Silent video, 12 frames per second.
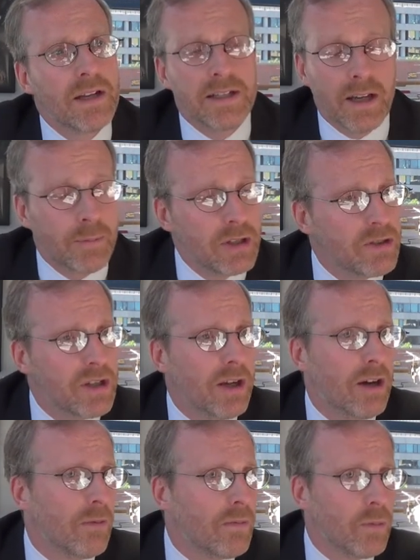And
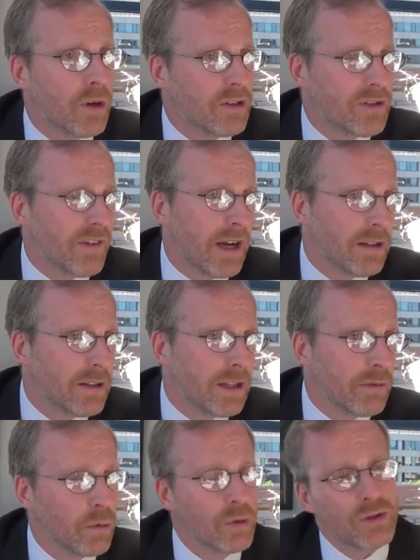WTO, where it's
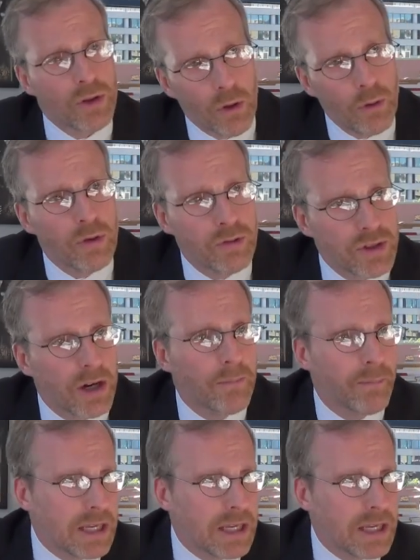violating rules, although those aren't